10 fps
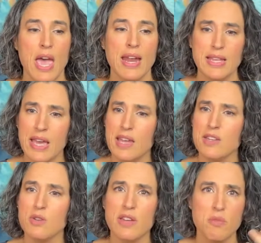And again,
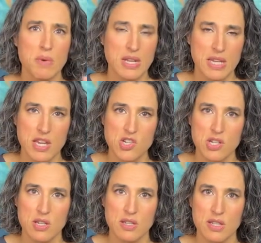you give a
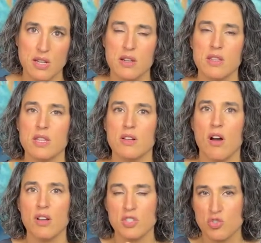medication that that
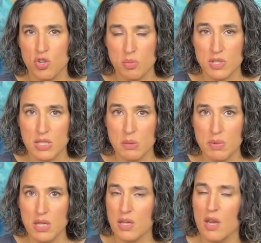causes trouble
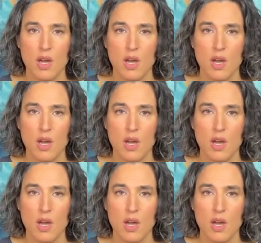sleeping.